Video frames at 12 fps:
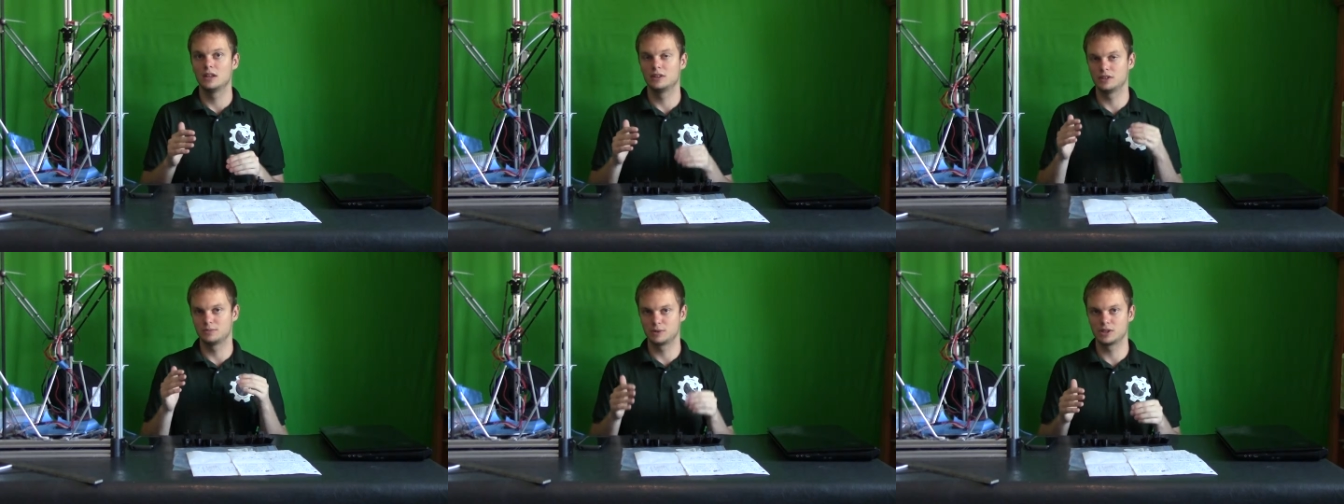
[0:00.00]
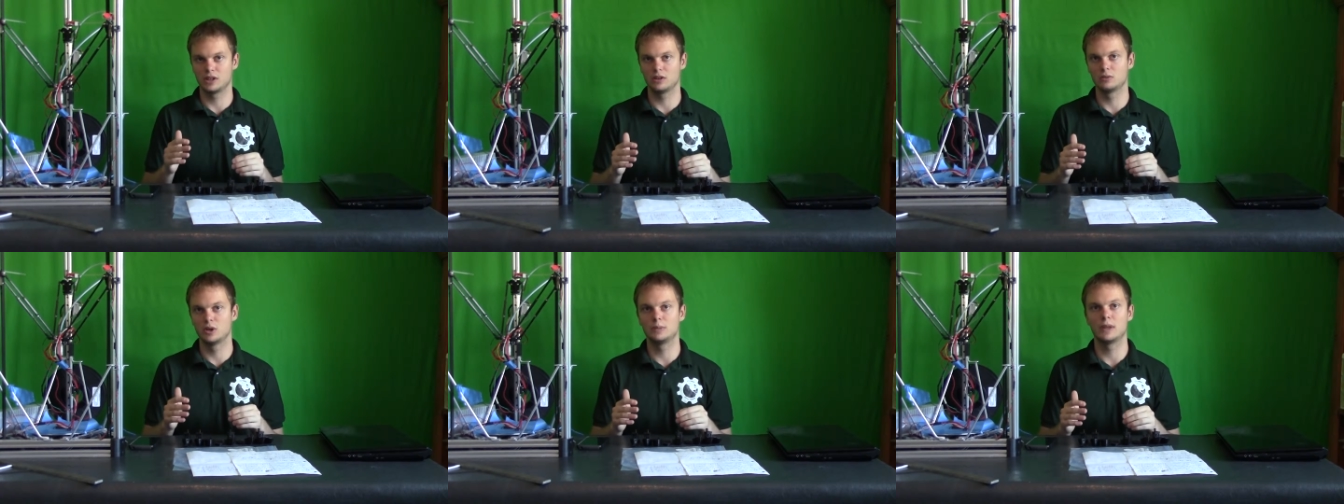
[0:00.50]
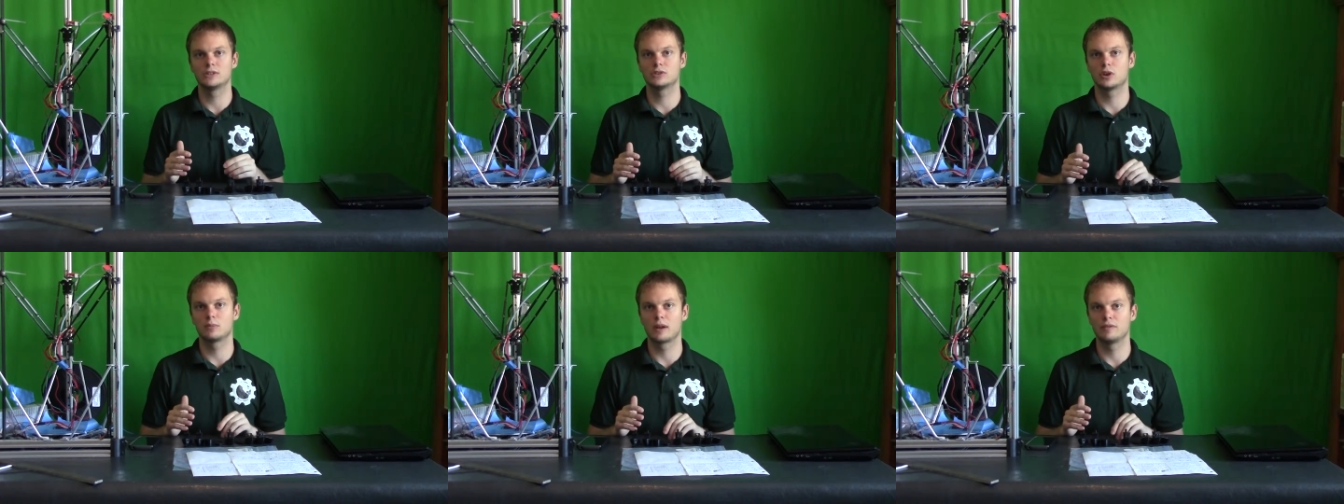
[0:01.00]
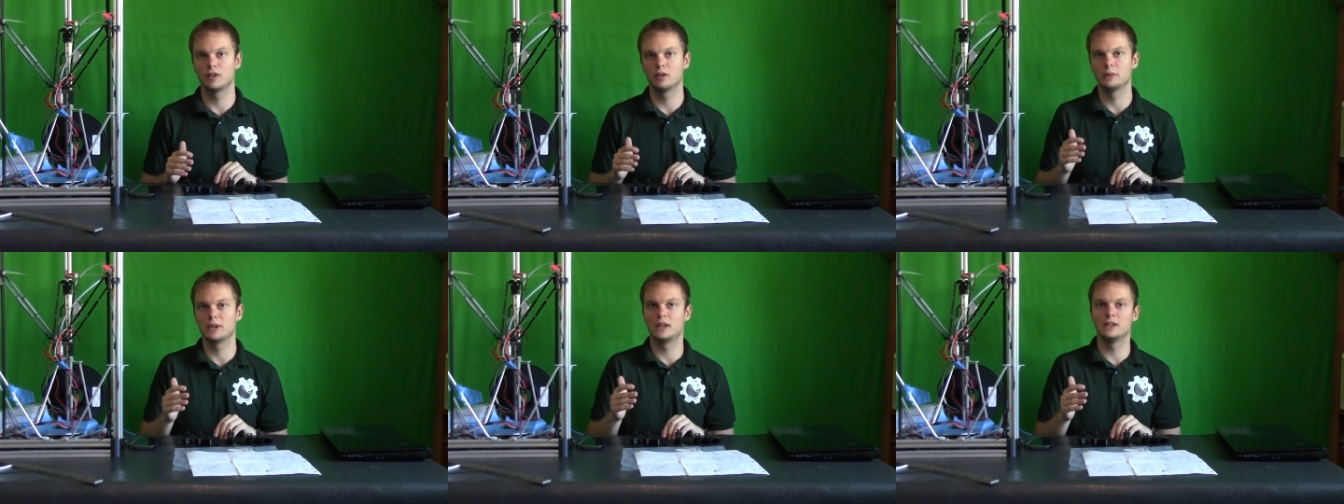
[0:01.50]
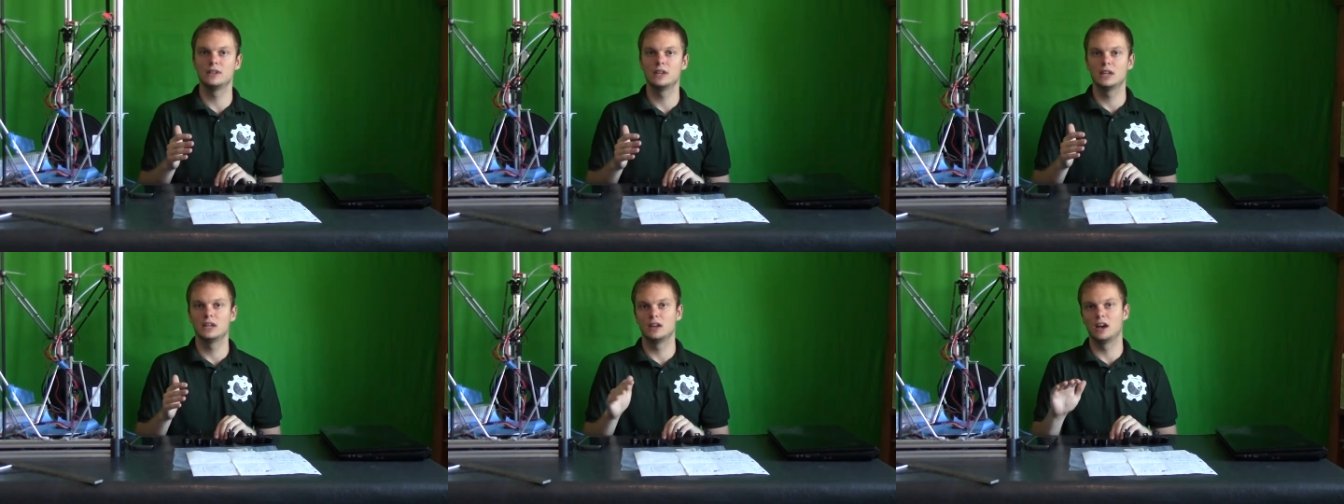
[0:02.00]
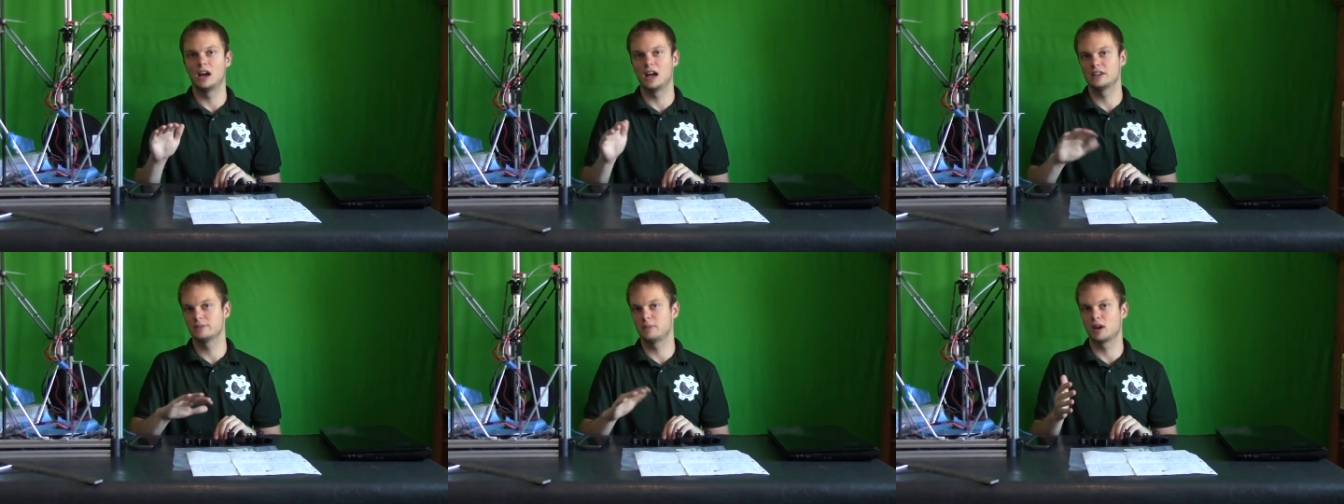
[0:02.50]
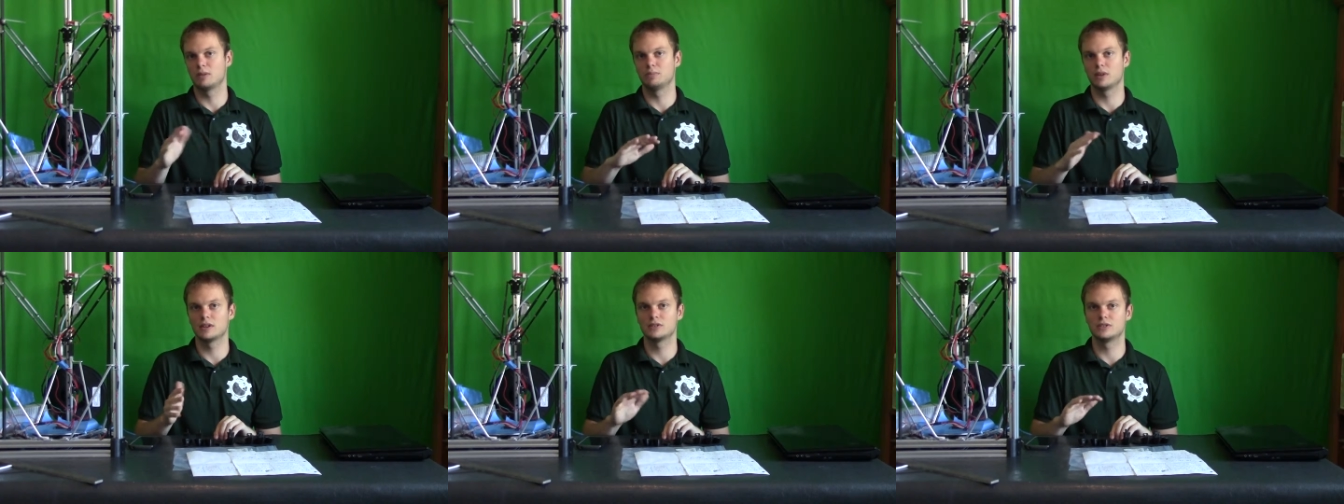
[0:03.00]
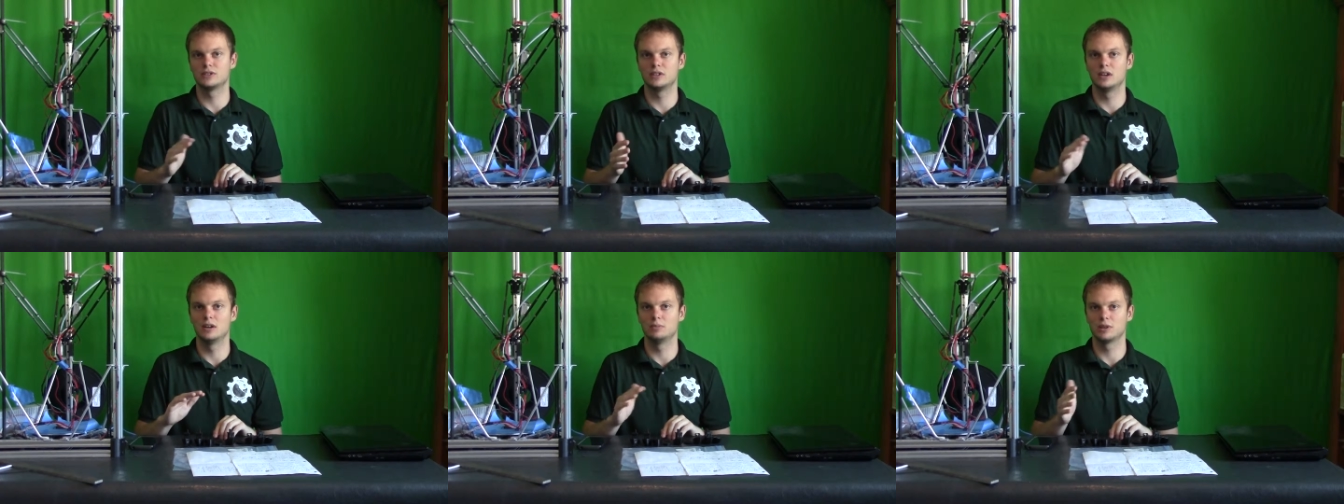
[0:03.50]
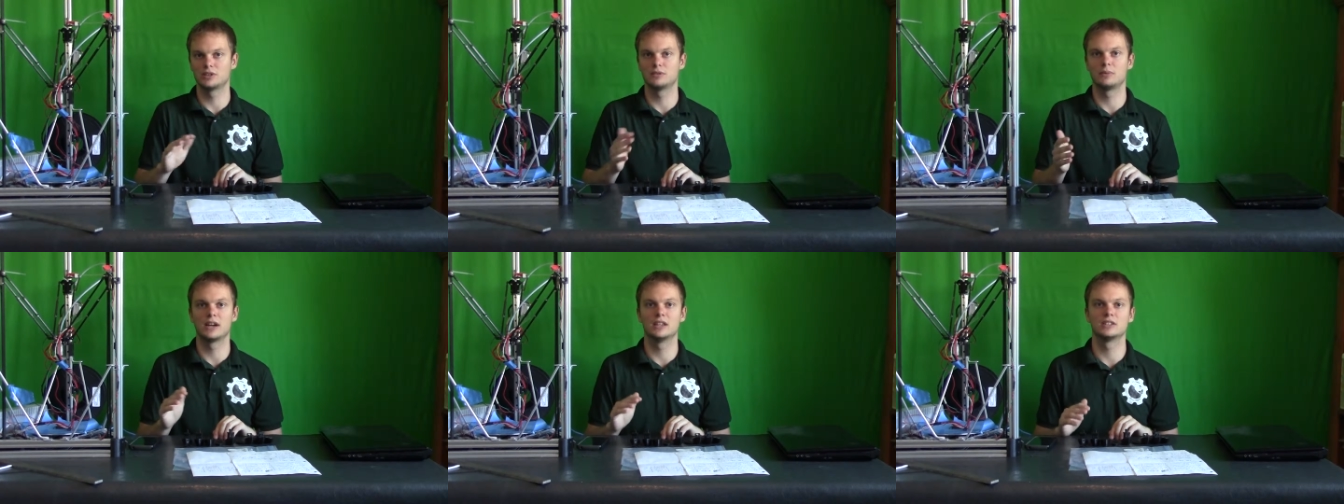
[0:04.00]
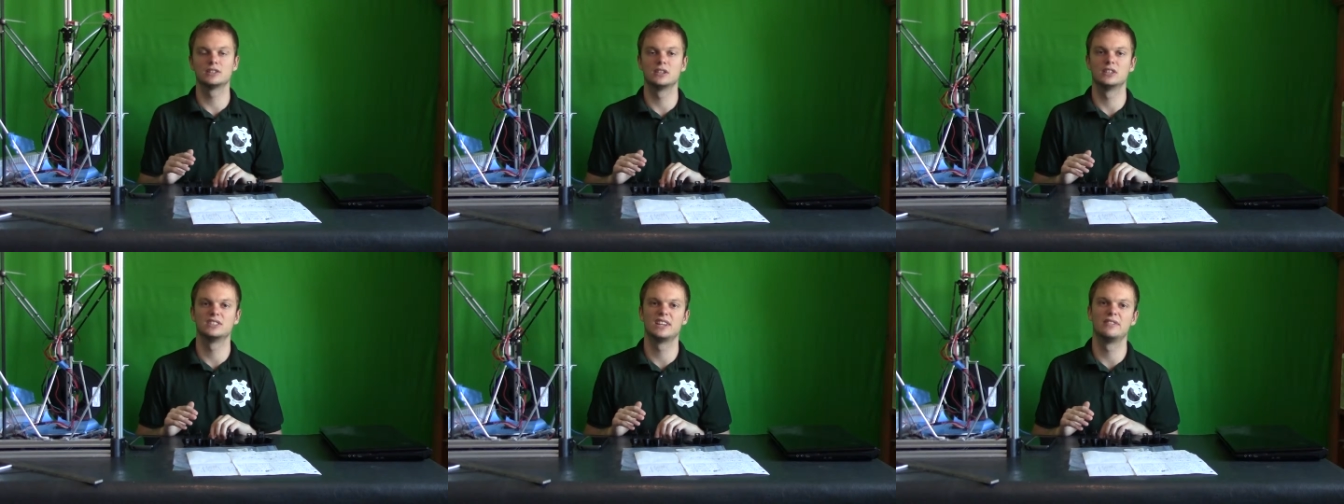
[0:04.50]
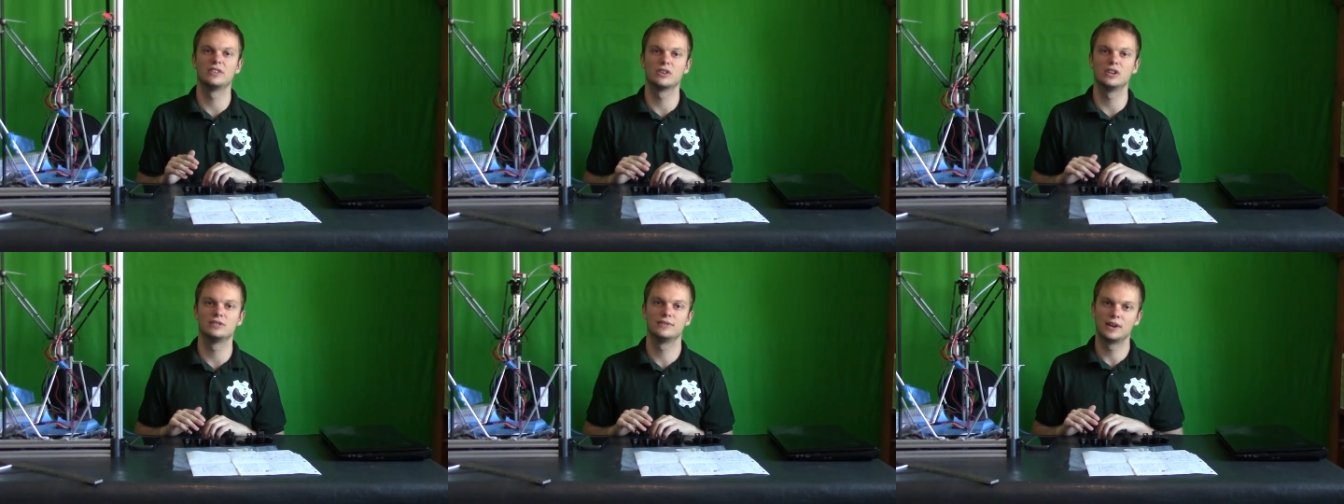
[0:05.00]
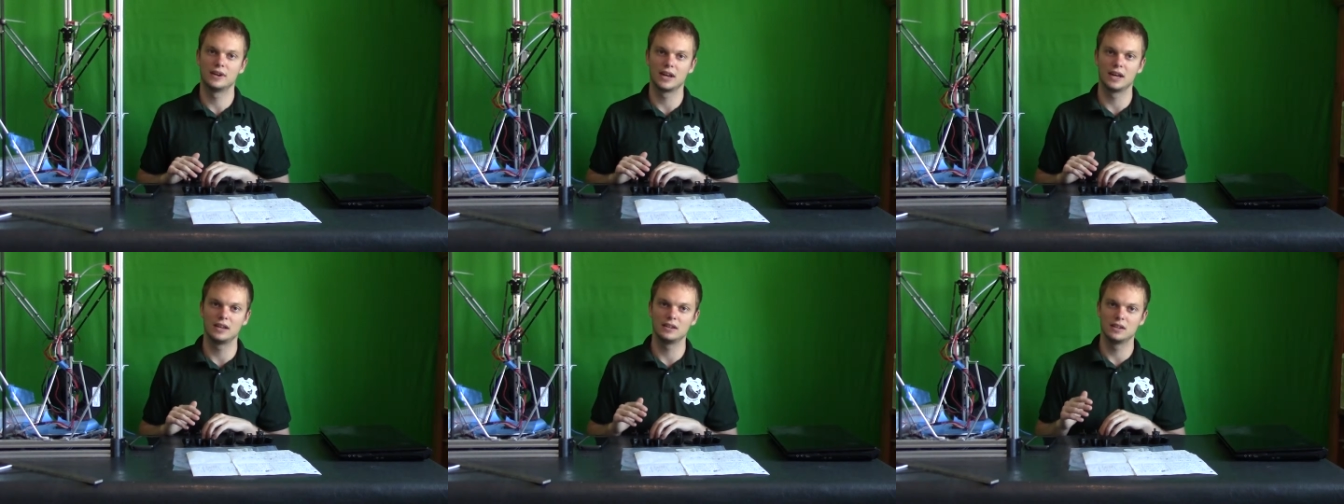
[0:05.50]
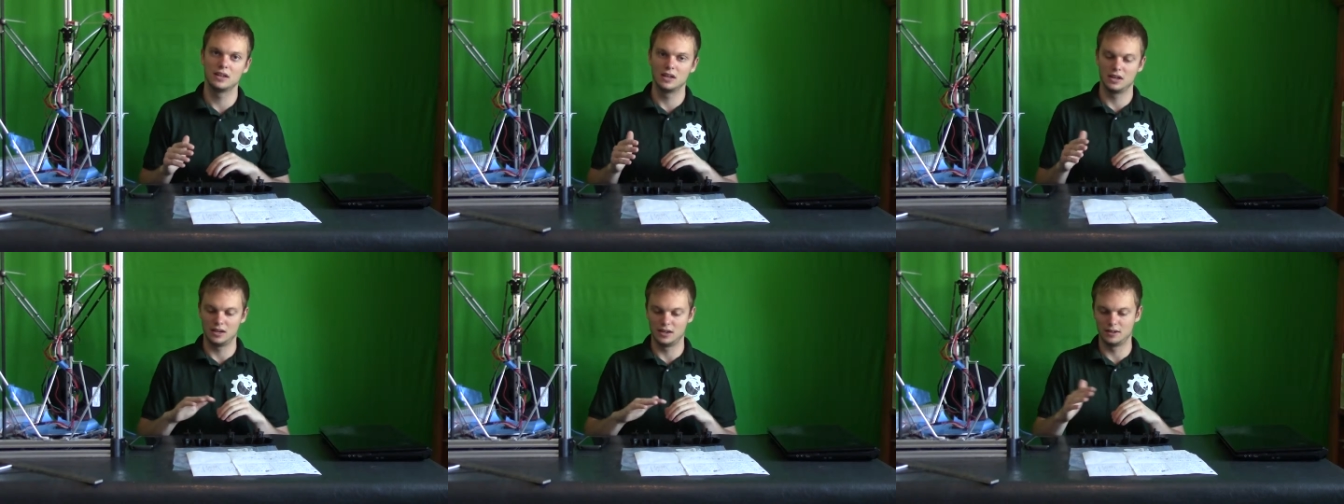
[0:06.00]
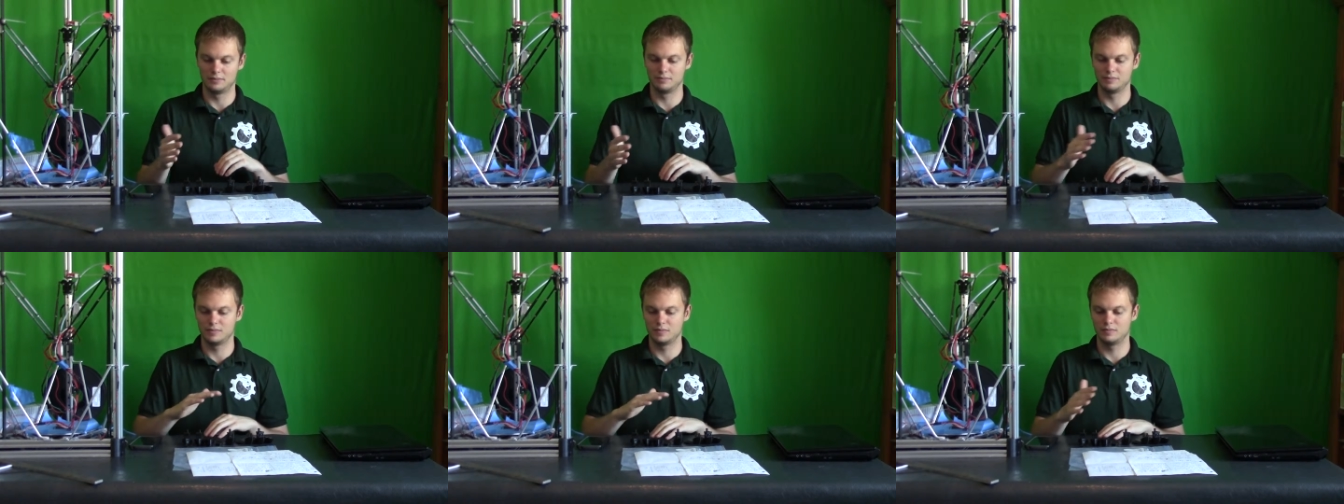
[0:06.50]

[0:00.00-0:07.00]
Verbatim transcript: This particular room they store my filament in uh, has about a plus or, uh, plus or minus uh, seven degrees Fahrenheit um,